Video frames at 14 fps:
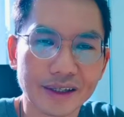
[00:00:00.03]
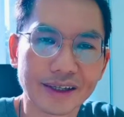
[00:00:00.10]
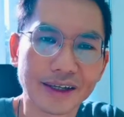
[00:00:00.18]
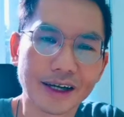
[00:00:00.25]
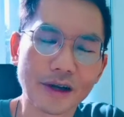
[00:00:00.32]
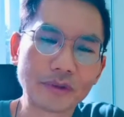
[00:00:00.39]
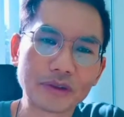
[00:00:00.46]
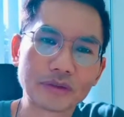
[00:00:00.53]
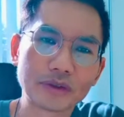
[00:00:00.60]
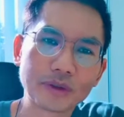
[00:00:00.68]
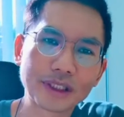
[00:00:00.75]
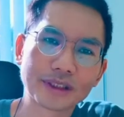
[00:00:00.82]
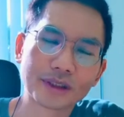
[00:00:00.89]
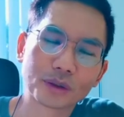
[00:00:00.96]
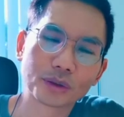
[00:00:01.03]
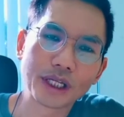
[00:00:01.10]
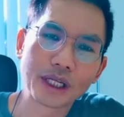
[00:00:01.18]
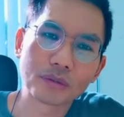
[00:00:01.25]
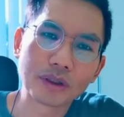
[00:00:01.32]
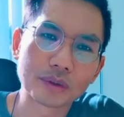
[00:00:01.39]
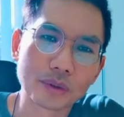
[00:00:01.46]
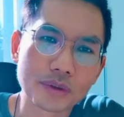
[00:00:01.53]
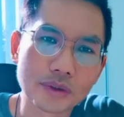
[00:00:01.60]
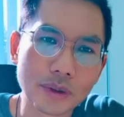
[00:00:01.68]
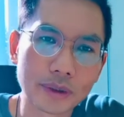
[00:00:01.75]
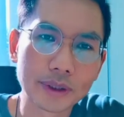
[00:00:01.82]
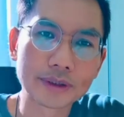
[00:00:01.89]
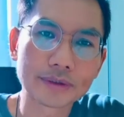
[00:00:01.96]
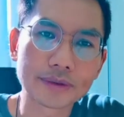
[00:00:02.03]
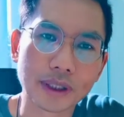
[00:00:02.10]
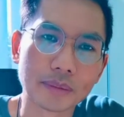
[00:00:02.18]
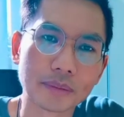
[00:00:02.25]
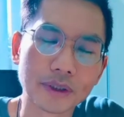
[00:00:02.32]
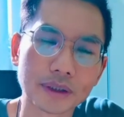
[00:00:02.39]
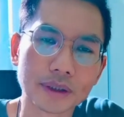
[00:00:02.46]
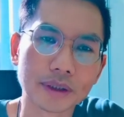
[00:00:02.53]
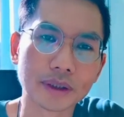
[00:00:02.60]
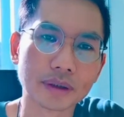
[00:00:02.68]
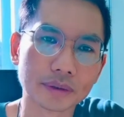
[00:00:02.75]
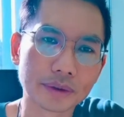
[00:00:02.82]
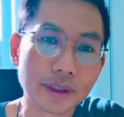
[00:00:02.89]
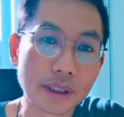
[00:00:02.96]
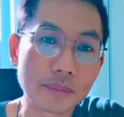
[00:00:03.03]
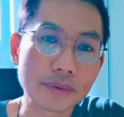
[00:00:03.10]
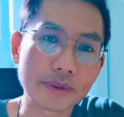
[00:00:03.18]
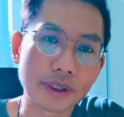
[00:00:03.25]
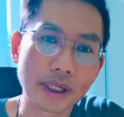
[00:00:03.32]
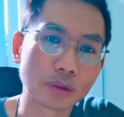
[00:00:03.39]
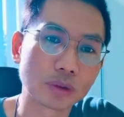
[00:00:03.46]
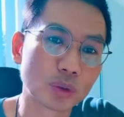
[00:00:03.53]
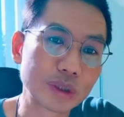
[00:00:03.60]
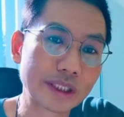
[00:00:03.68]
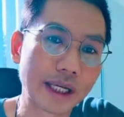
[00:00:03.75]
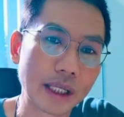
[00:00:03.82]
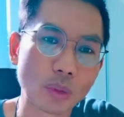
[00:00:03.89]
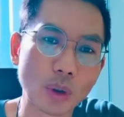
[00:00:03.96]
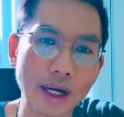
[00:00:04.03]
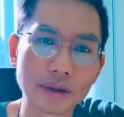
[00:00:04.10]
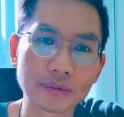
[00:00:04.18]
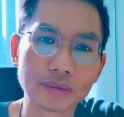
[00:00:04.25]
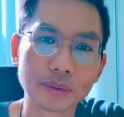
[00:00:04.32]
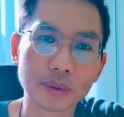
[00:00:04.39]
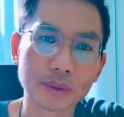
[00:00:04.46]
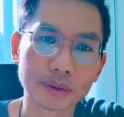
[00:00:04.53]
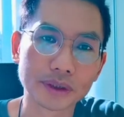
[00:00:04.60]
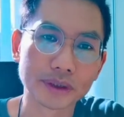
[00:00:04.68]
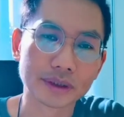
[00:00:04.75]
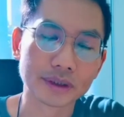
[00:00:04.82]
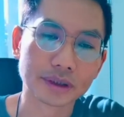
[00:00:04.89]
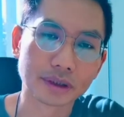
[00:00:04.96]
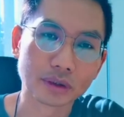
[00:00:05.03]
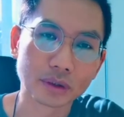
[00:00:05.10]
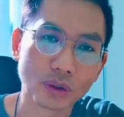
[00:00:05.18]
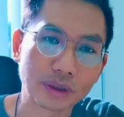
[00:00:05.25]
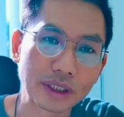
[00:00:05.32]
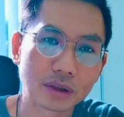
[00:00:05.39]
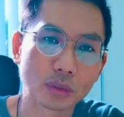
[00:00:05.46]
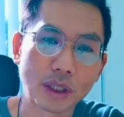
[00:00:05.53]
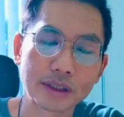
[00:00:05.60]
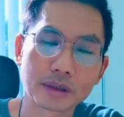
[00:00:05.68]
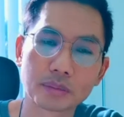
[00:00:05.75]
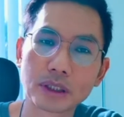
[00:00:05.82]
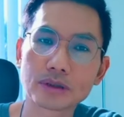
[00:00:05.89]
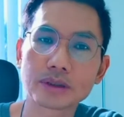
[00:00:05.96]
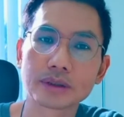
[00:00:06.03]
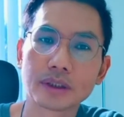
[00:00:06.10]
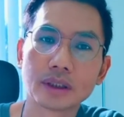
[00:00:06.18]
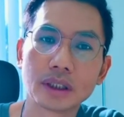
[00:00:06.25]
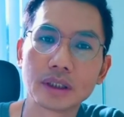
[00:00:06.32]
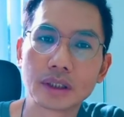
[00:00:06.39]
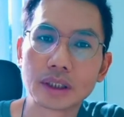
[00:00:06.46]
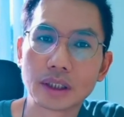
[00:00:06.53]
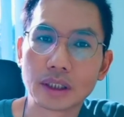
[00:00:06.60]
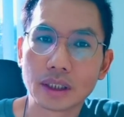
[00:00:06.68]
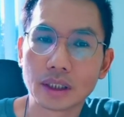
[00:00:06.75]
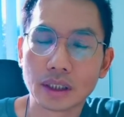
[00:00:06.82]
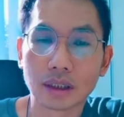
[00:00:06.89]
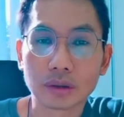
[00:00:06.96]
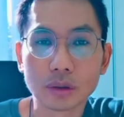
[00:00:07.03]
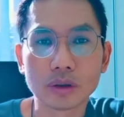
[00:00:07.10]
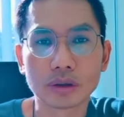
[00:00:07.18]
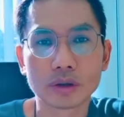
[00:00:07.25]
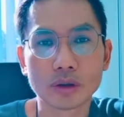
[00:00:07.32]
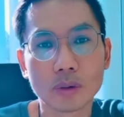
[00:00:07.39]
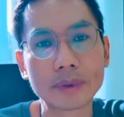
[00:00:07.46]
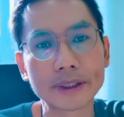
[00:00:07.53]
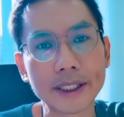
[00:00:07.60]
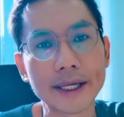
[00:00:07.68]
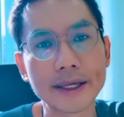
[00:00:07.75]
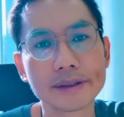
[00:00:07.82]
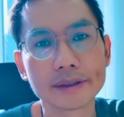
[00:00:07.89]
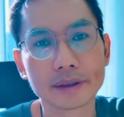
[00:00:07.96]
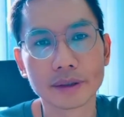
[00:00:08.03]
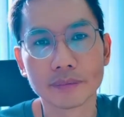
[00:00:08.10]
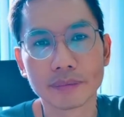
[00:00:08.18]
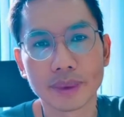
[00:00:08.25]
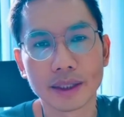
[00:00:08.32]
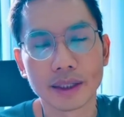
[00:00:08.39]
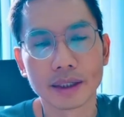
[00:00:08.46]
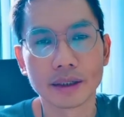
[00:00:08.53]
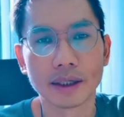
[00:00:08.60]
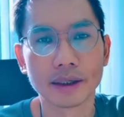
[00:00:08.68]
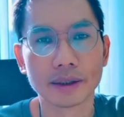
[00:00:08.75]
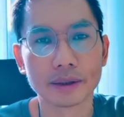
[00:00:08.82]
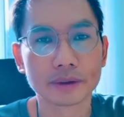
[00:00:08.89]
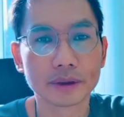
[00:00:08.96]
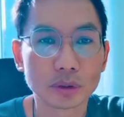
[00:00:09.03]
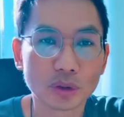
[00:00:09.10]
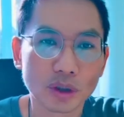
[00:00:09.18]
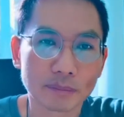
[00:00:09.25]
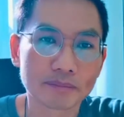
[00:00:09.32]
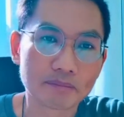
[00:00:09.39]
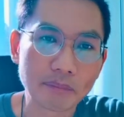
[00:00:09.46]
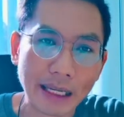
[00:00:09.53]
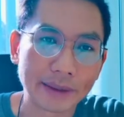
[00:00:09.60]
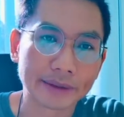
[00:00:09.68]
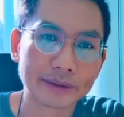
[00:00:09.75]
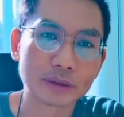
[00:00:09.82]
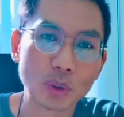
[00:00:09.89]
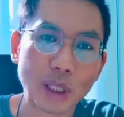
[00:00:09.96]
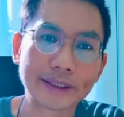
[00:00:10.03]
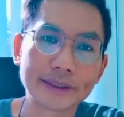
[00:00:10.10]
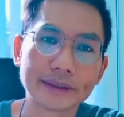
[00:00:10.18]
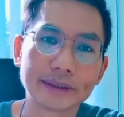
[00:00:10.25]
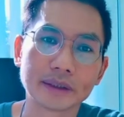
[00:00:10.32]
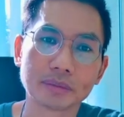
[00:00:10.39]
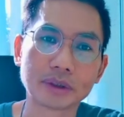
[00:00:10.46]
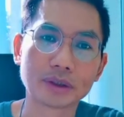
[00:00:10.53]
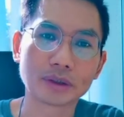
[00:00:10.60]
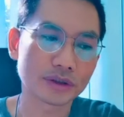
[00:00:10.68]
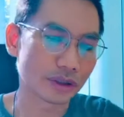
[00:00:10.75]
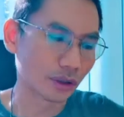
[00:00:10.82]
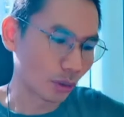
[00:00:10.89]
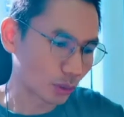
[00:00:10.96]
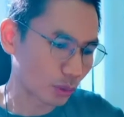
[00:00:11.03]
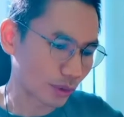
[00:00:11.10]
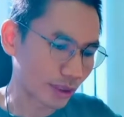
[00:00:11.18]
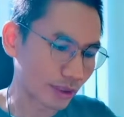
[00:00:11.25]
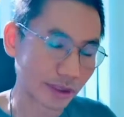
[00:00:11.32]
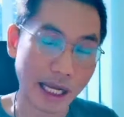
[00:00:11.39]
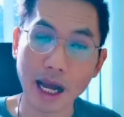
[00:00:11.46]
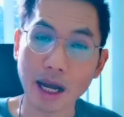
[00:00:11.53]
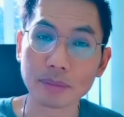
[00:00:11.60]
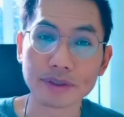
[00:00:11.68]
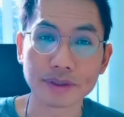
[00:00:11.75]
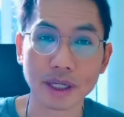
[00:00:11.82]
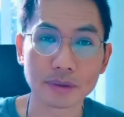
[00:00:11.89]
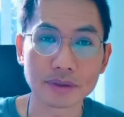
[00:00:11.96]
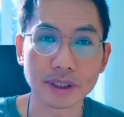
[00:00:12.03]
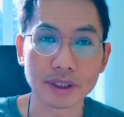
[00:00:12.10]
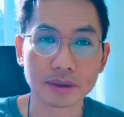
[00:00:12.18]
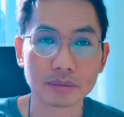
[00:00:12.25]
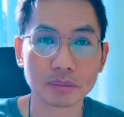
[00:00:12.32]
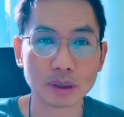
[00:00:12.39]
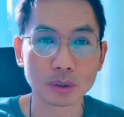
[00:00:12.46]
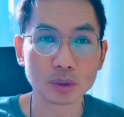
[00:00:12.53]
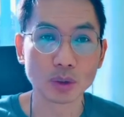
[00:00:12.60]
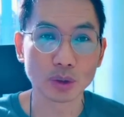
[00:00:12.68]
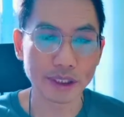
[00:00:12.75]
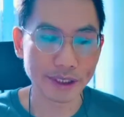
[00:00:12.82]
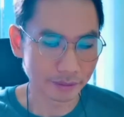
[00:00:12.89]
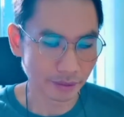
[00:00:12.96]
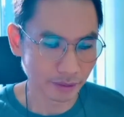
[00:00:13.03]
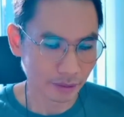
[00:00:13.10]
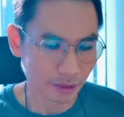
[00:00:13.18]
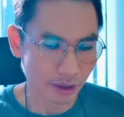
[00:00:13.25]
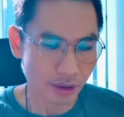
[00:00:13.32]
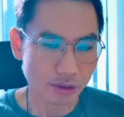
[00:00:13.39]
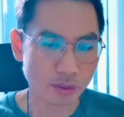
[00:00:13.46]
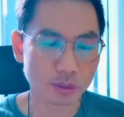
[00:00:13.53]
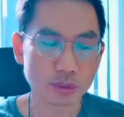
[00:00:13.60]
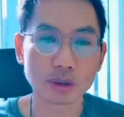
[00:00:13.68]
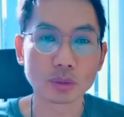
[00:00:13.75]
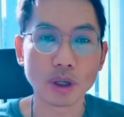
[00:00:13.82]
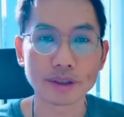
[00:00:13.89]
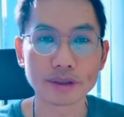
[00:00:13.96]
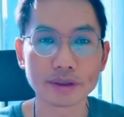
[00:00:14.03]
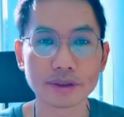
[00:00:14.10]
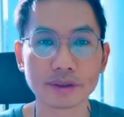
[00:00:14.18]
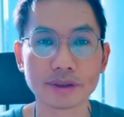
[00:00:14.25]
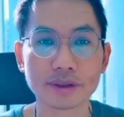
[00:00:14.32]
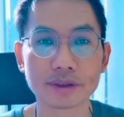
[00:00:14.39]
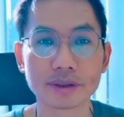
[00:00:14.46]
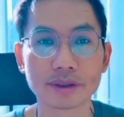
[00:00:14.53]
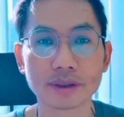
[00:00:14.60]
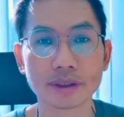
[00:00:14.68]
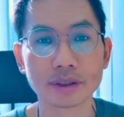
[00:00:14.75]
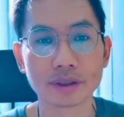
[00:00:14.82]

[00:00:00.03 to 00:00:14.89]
Hi everyone, today I want to sharing some tips how to DIY for the connect the wire because a lot of common case the dog bite the wire because the Autogate the arm is outside below the gate, so the wire is